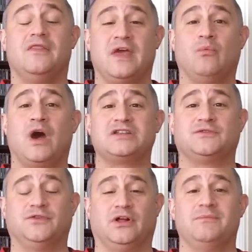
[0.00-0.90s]
They
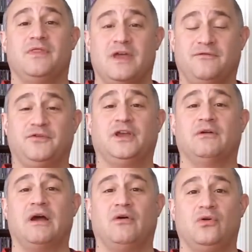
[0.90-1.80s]
watch film, they
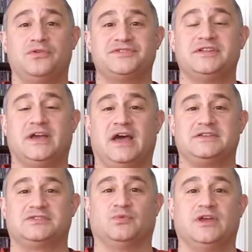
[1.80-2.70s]
figure out holes in
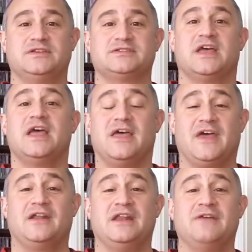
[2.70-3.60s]
guys' swings,
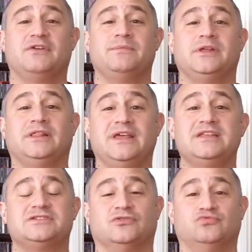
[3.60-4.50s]
and that inevitably
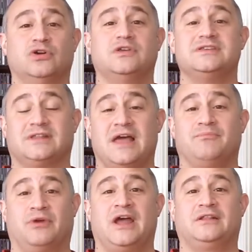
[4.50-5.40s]
leads to rookies
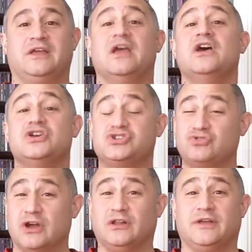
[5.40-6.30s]
like Bradley
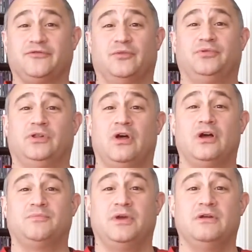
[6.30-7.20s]
struggling for
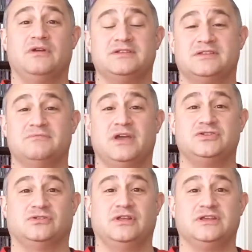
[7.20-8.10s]
prolonged periods in the
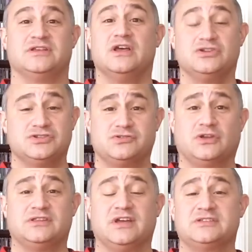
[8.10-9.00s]
major leagues. Just
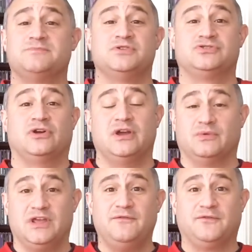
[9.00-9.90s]
look at Dustin
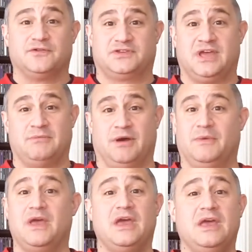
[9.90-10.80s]
Pedroia when he first came
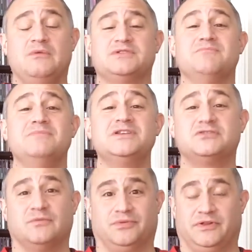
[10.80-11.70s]
up. He was
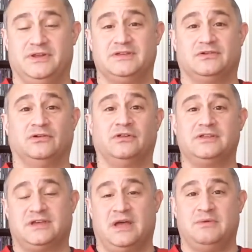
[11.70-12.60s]
miserable in his
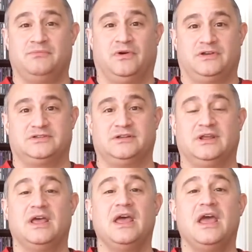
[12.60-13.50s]
early time in Boston.